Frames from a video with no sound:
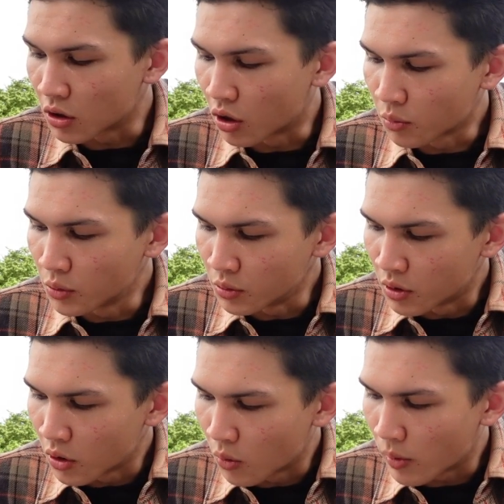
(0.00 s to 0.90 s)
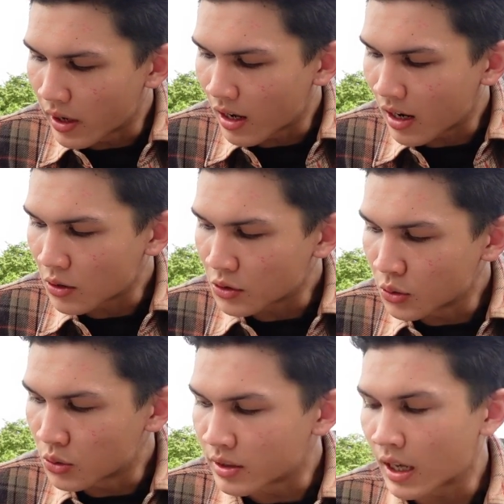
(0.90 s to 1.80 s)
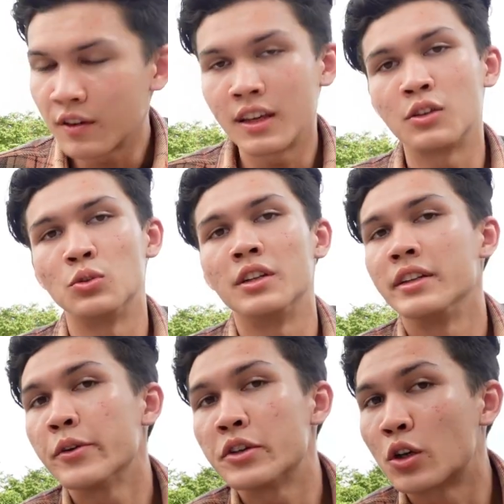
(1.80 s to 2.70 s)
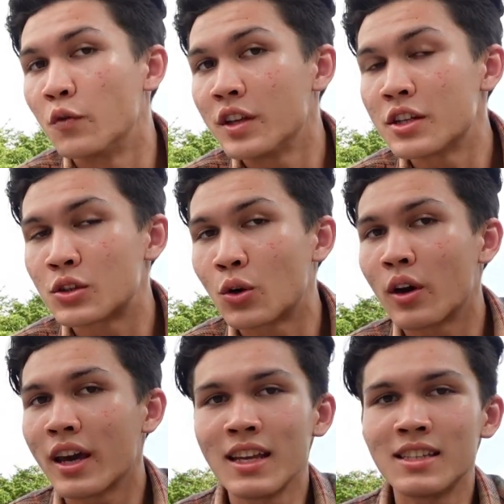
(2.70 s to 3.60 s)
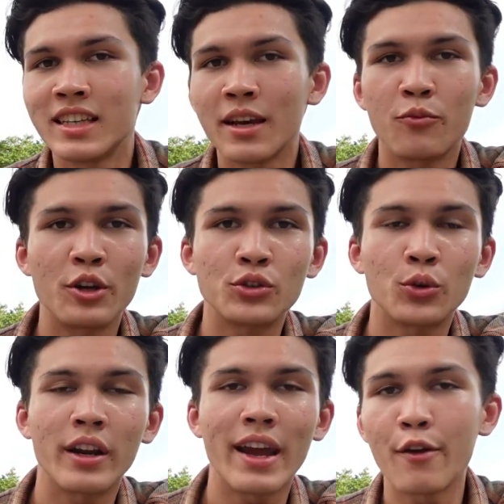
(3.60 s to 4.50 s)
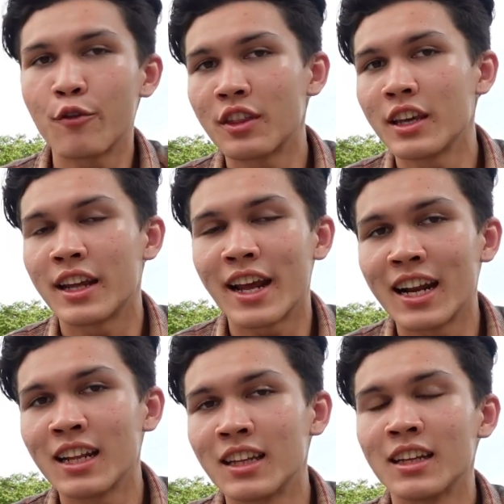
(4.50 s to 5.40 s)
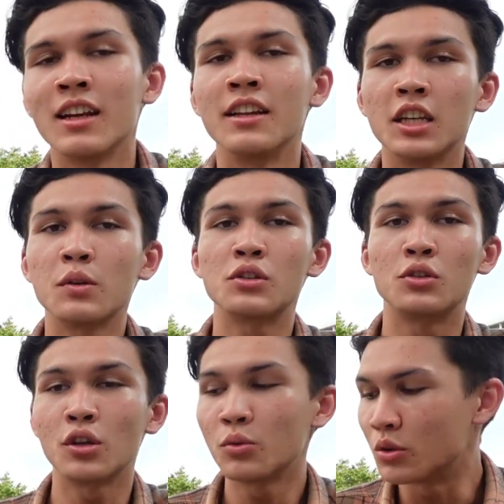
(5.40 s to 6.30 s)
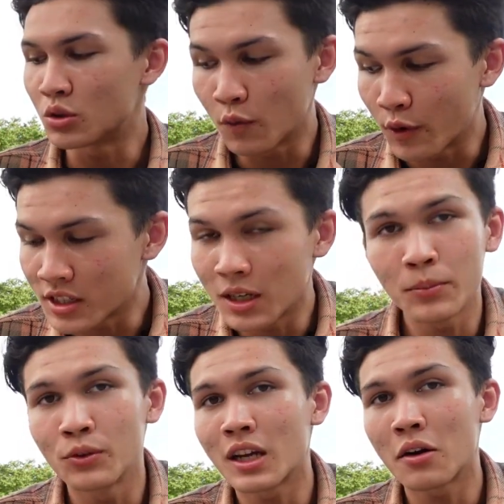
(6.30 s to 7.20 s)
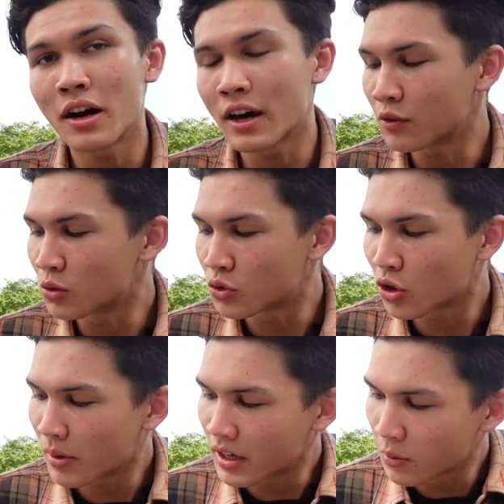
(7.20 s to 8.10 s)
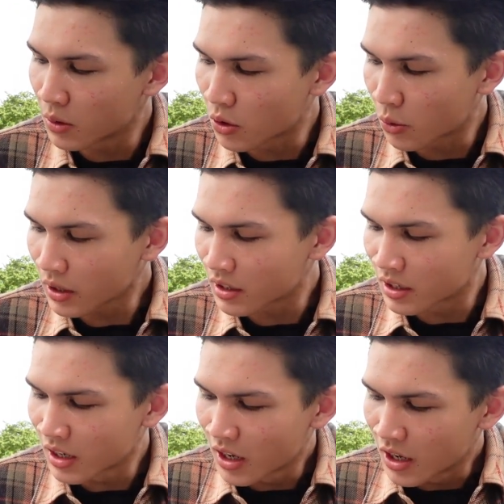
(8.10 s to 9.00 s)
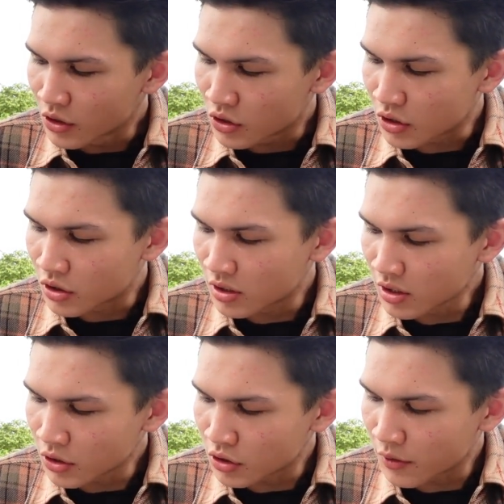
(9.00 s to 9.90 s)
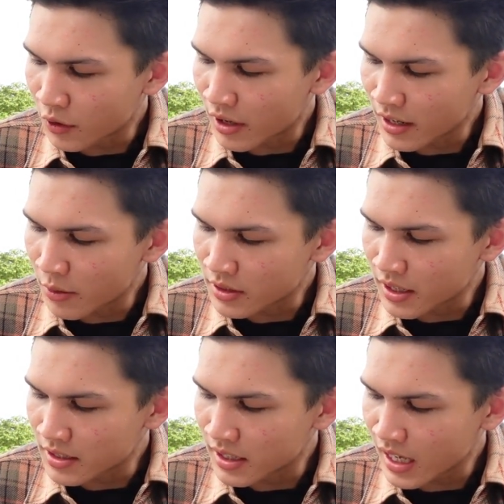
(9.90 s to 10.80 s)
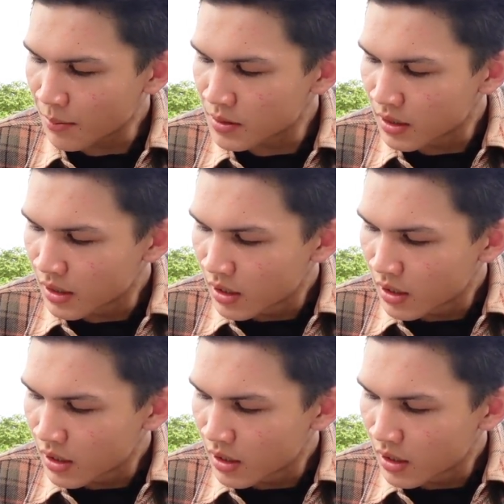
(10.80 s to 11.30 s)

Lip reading: along route, where it allows you to navigate to the nearest convenience store, ATM, restaurant, everything and anything nearest to your route. So for example, now I have to draw money real quick. Just search for the nearest ATMs,